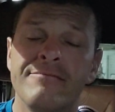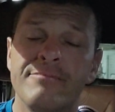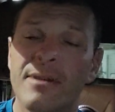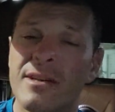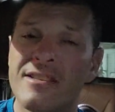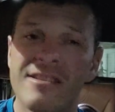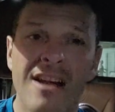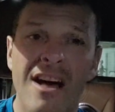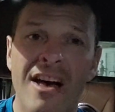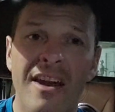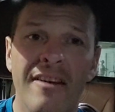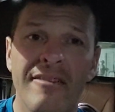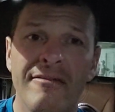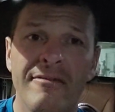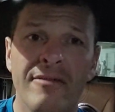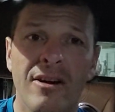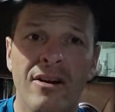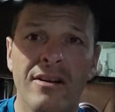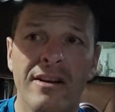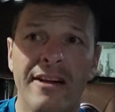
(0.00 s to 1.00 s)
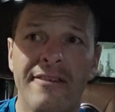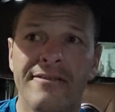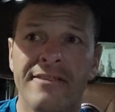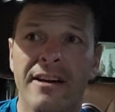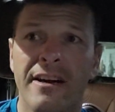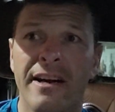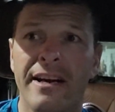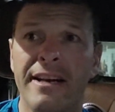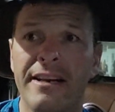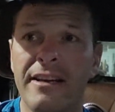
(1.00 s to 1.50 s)
But it's not all
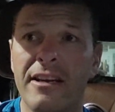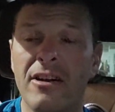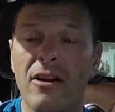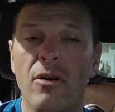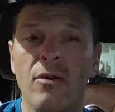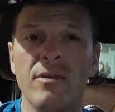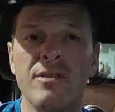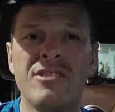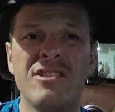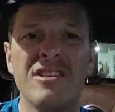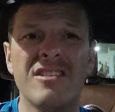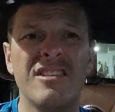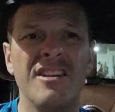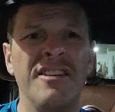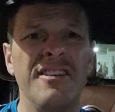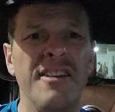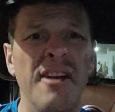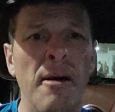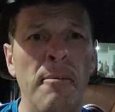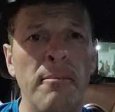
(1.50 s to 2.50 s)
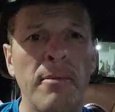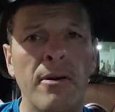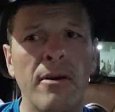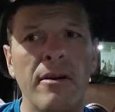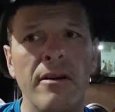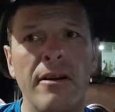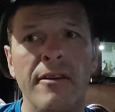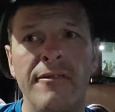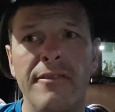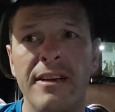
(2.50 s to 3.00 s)
left-hind. You know, it was just a
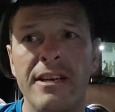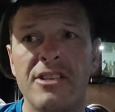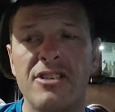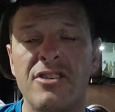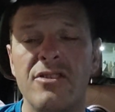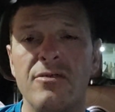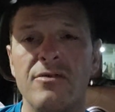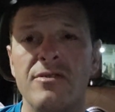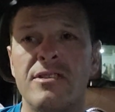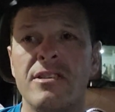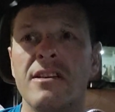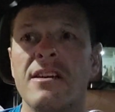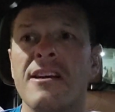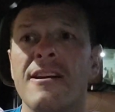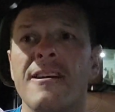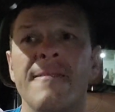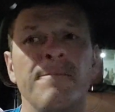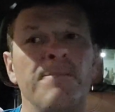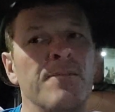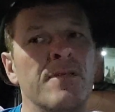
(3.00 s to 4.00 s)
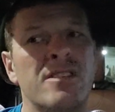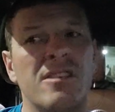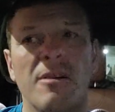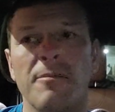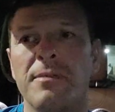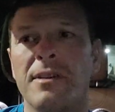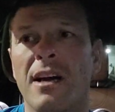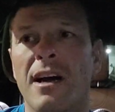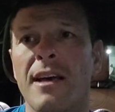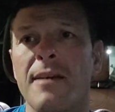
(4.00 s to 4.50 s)
number of issues.
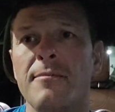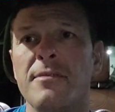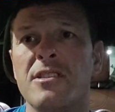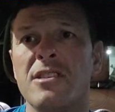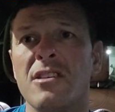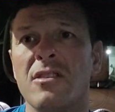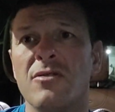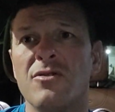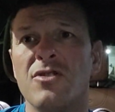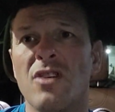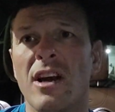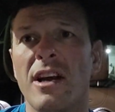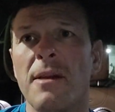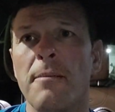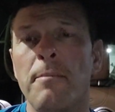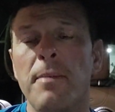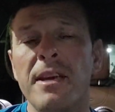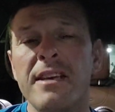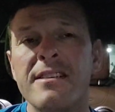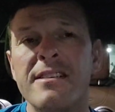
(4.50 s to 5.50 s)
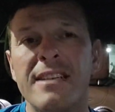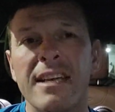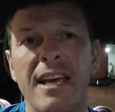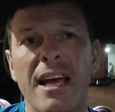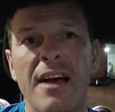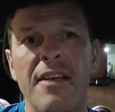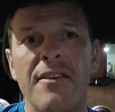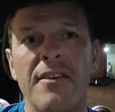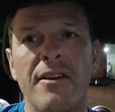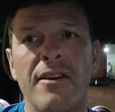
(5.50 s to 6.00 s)
Sometimes, you know, trying to piece
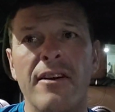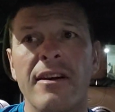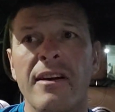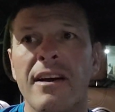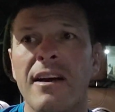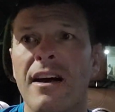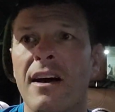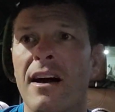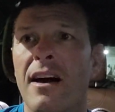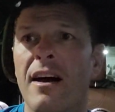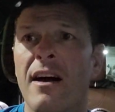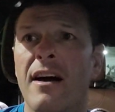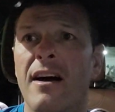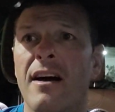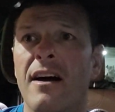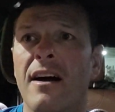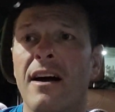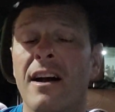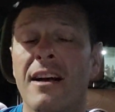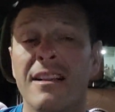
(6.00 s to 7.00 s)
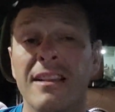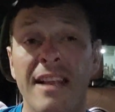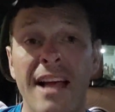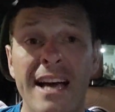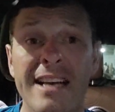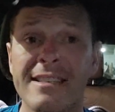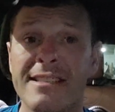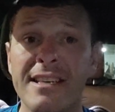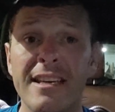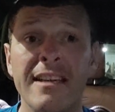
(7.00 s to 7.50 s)
together a
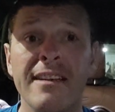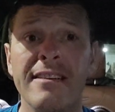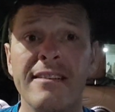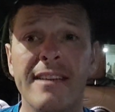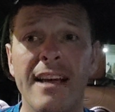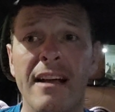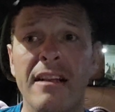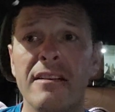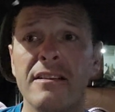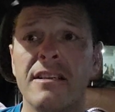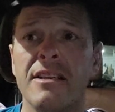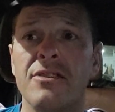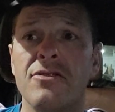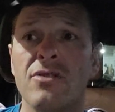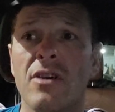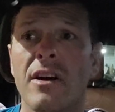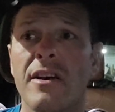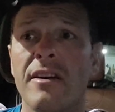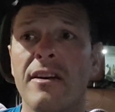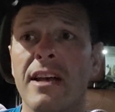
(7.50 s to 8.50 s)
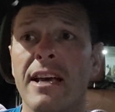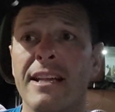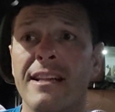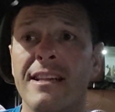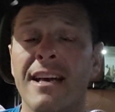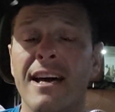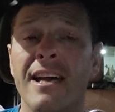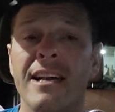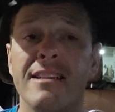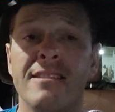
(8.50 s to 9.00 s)
classy, talented trotter like
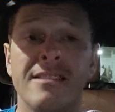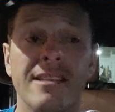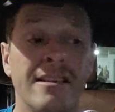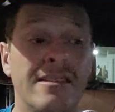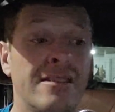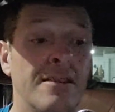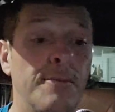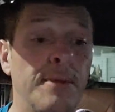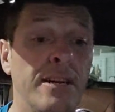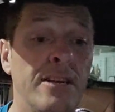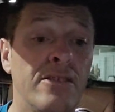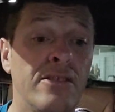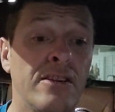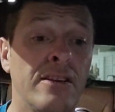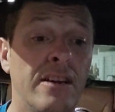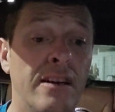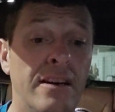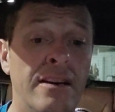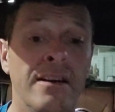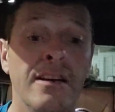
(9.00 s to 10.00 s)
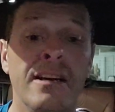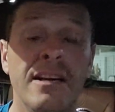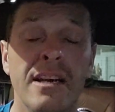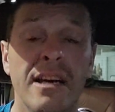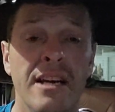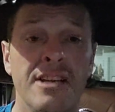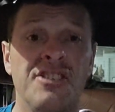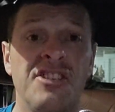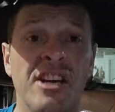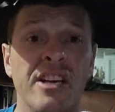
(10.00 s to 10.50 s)
that, it's like somebody took a
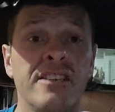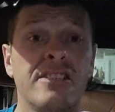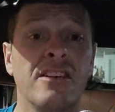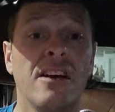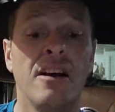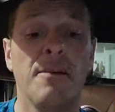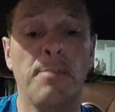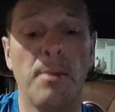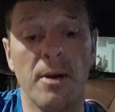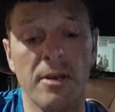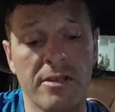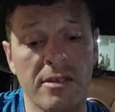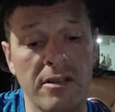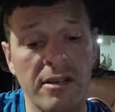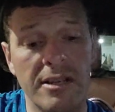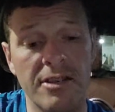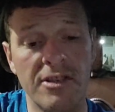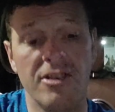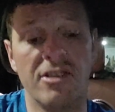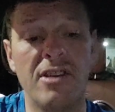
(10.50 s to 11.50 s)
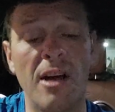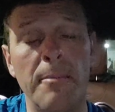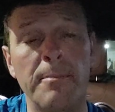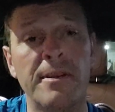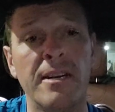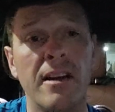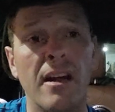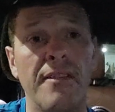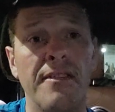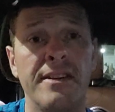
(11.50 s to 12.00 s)
jigsaw puzzle and dumped
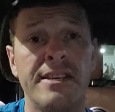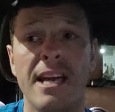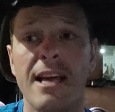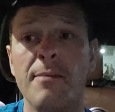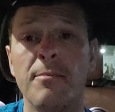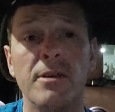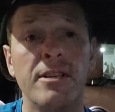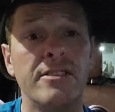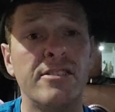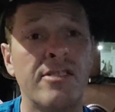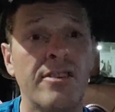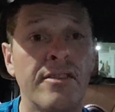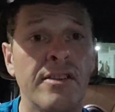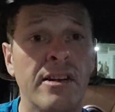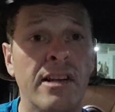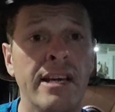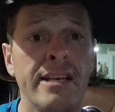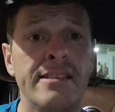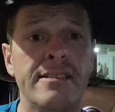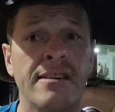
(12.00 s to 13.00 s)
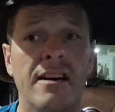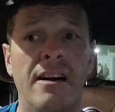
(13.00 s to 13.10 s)
it on the table and turned the lights